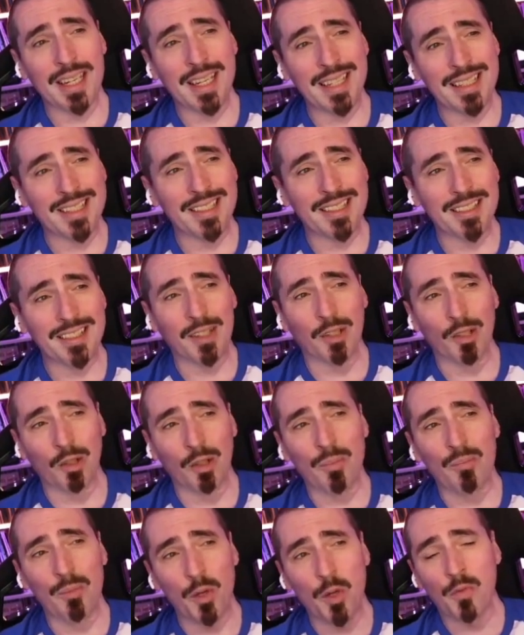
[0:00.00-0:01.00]
is still
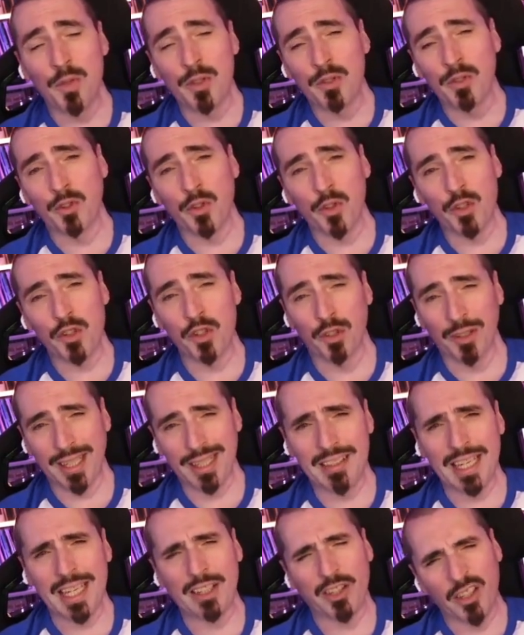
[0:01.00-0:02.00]
moving through. She'll get
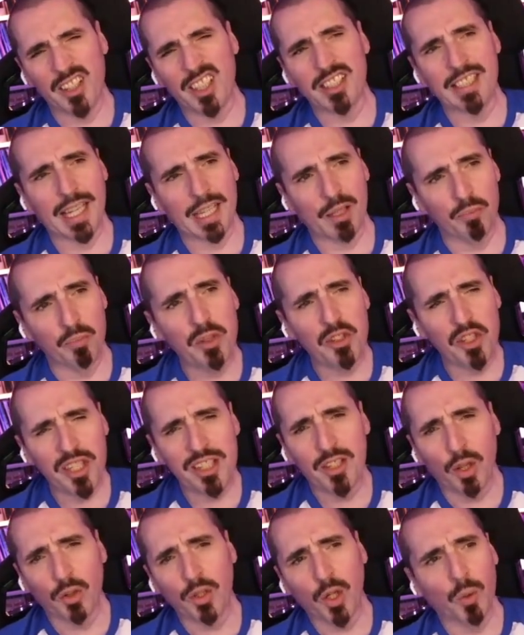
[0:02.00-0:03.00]
taken out in a second, but she's
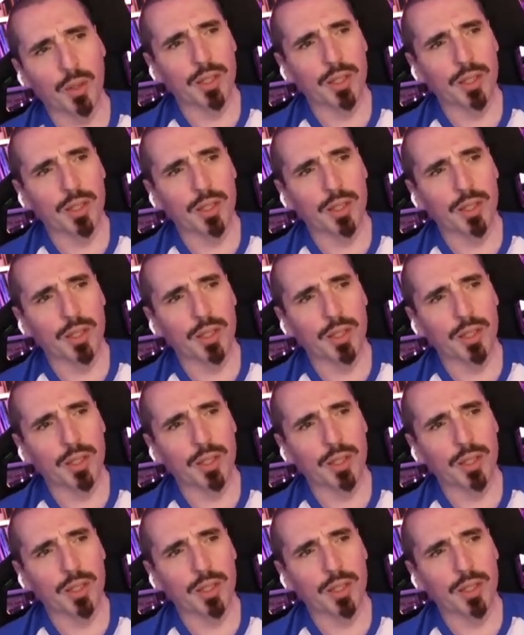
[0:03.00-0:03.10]
still going.